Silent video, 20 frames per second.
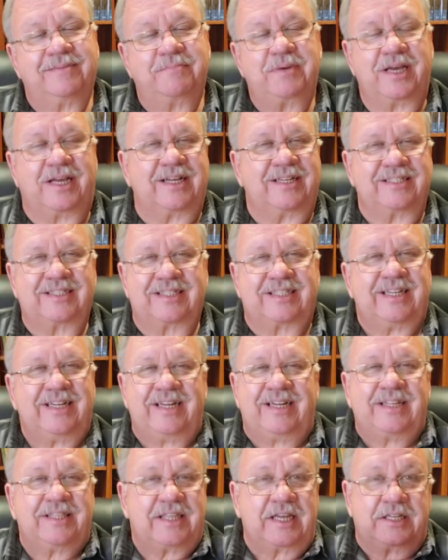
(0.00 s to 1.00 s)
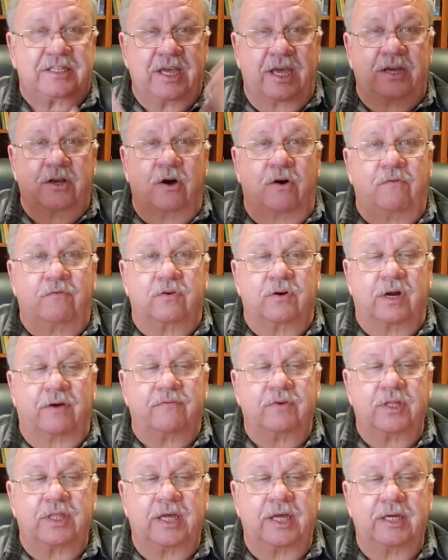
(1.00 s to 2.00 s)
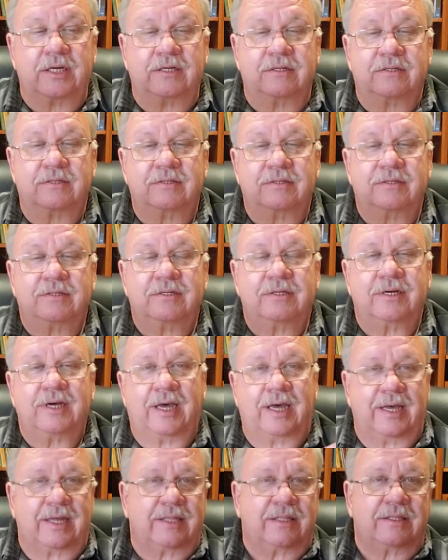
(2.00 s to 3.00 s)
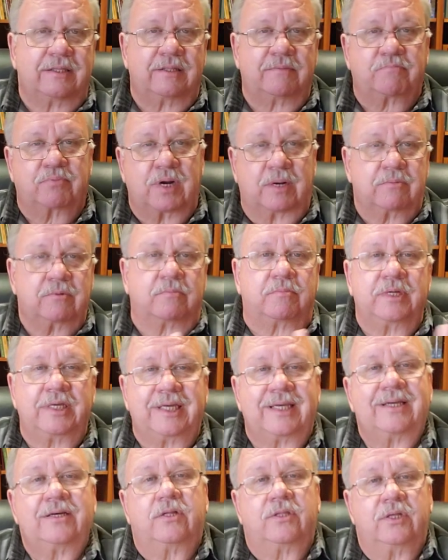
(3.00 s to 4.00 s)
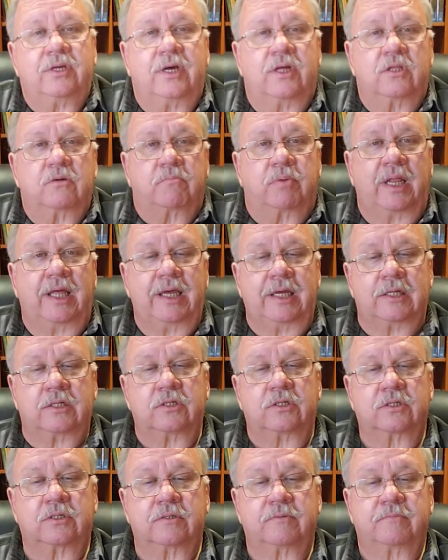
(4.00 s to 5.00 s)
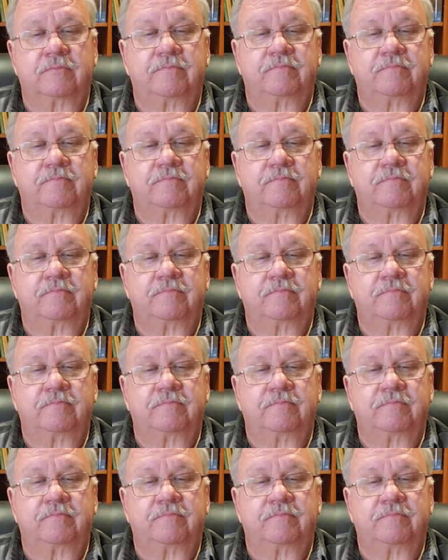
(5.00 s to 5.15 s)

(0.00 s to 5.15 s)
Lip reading: because they take over everything and probably kill the other plants?